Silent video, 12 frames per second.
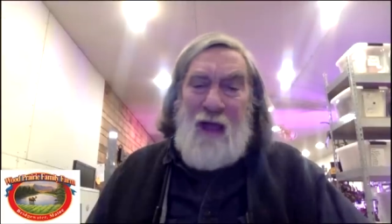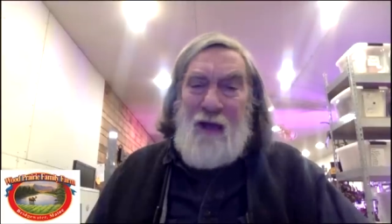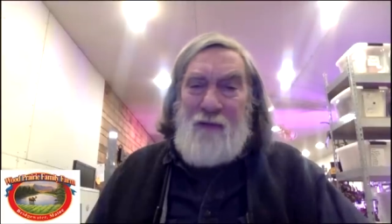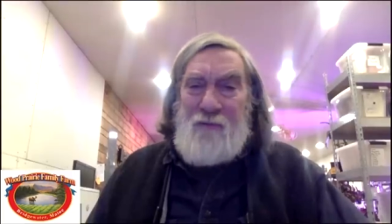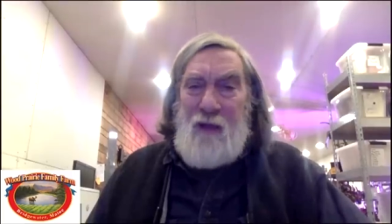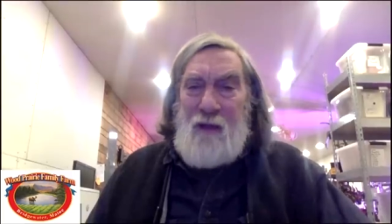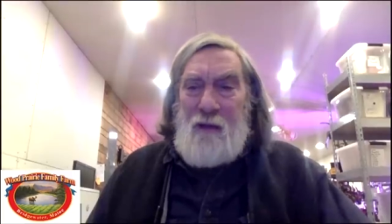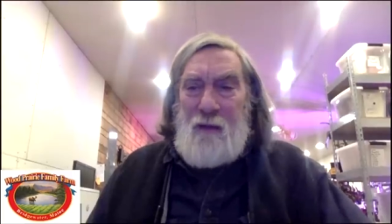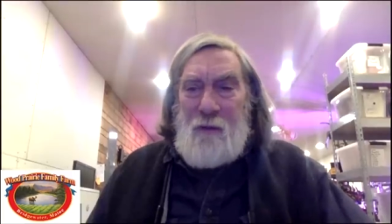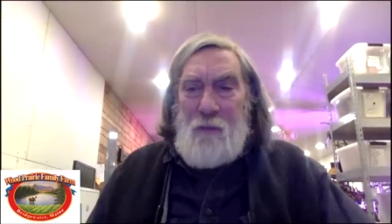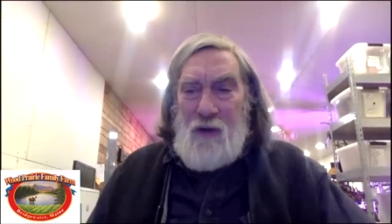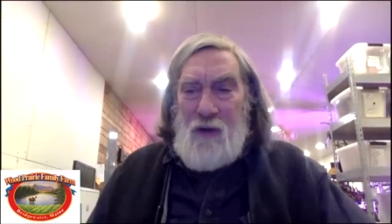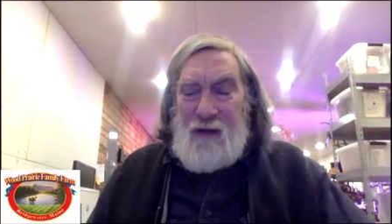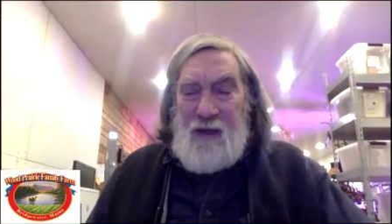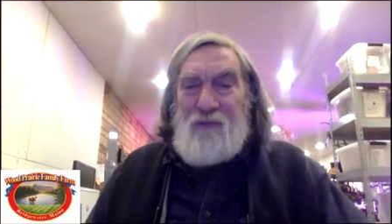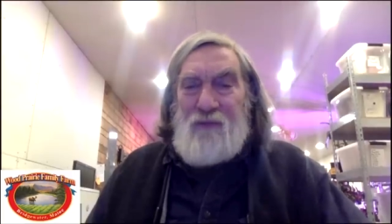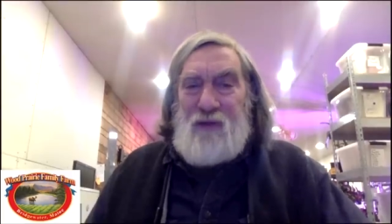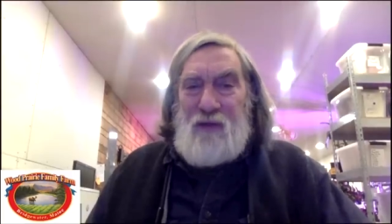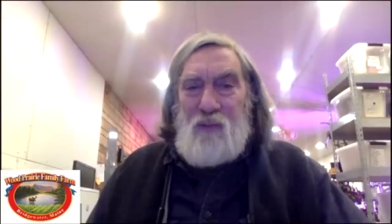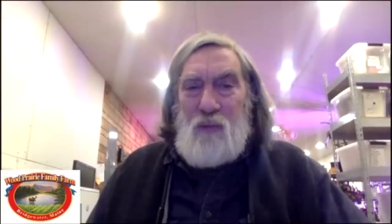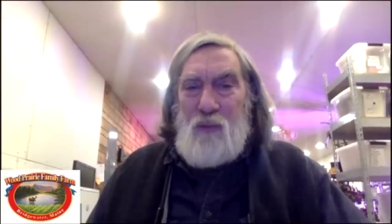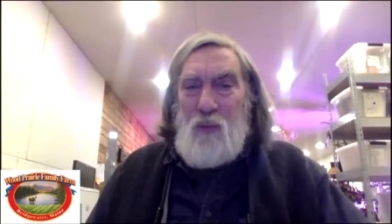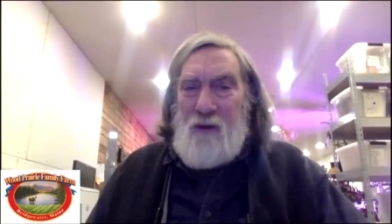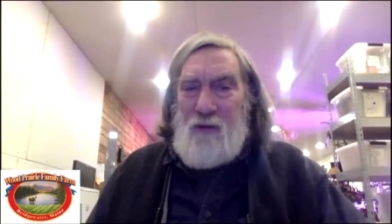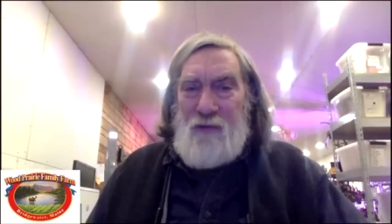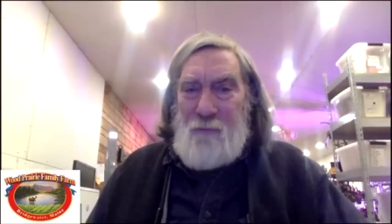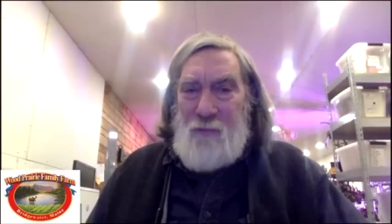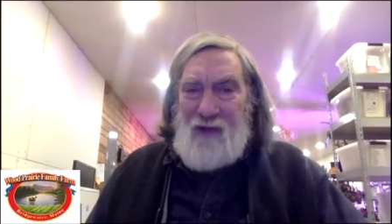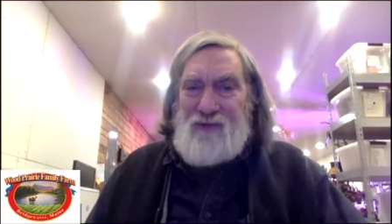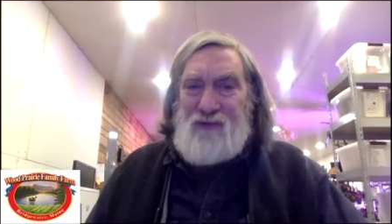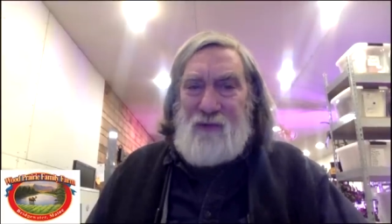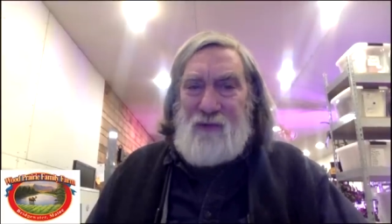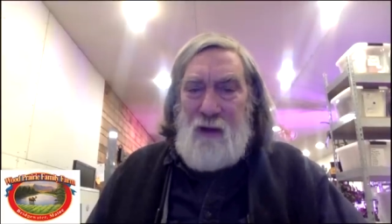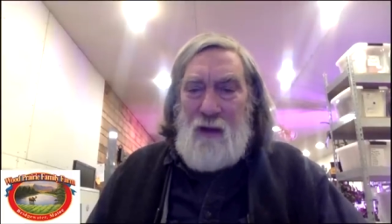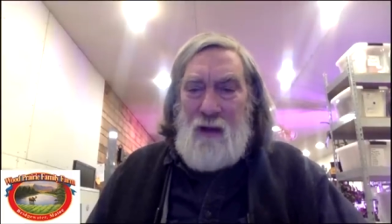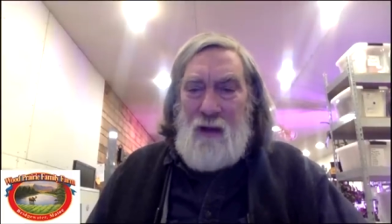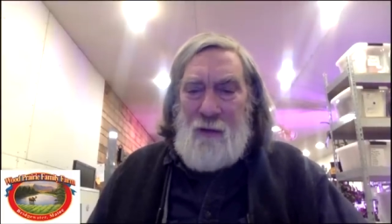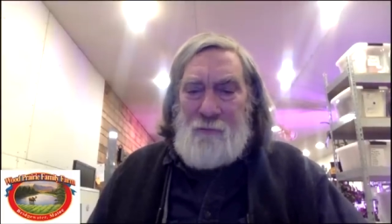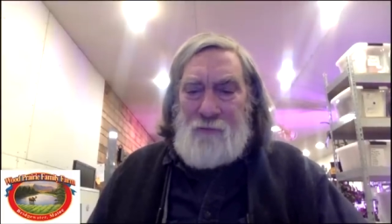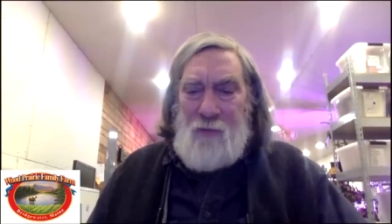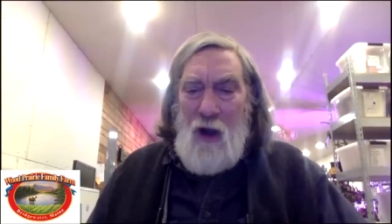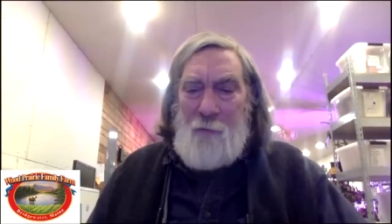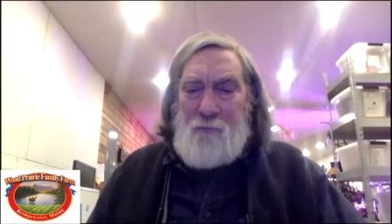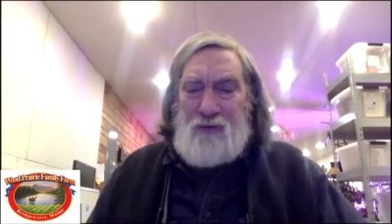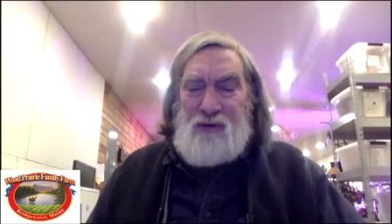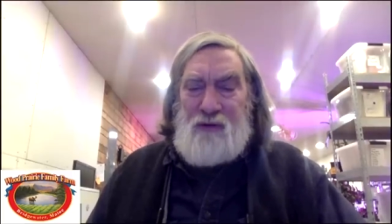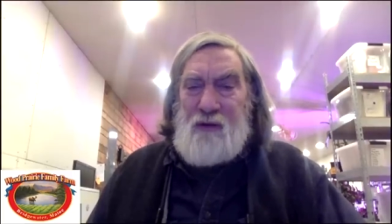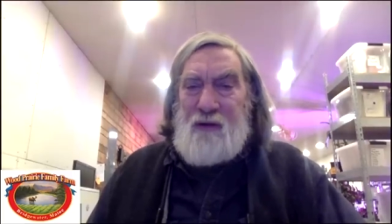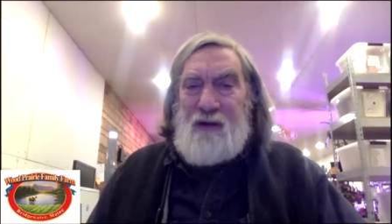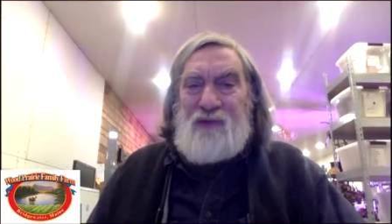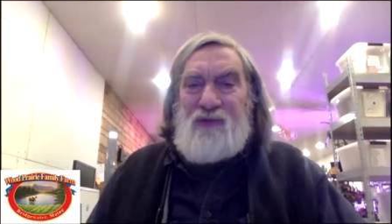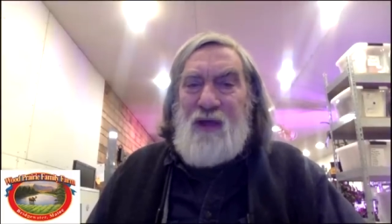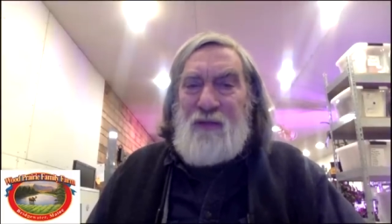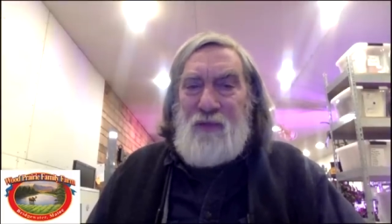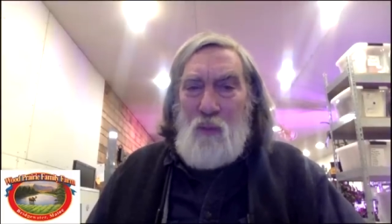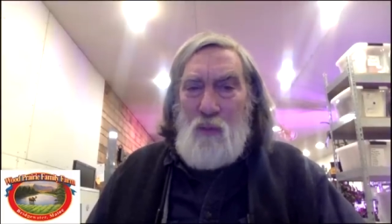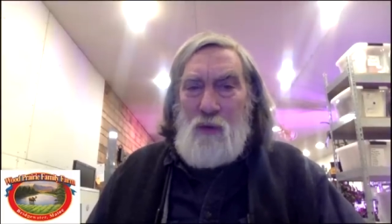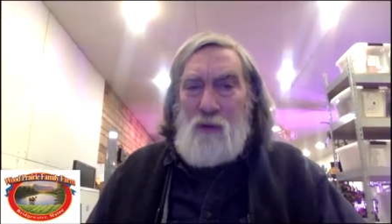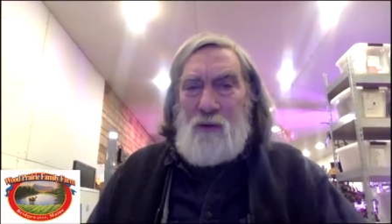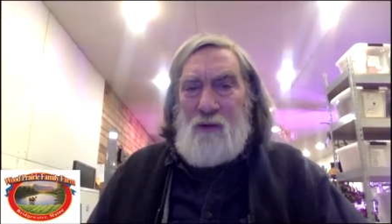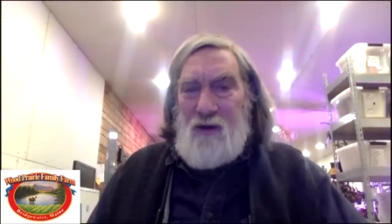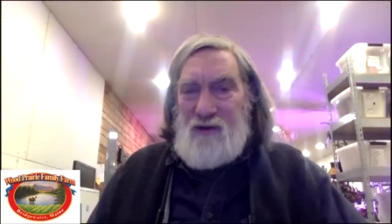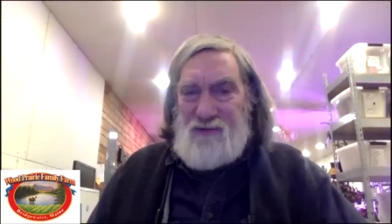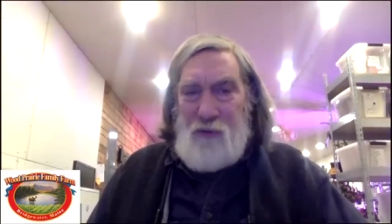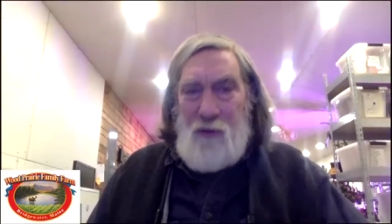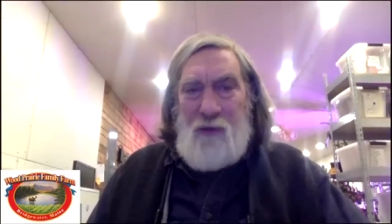and we have we're gifted with one of the best um, opportunities in the world.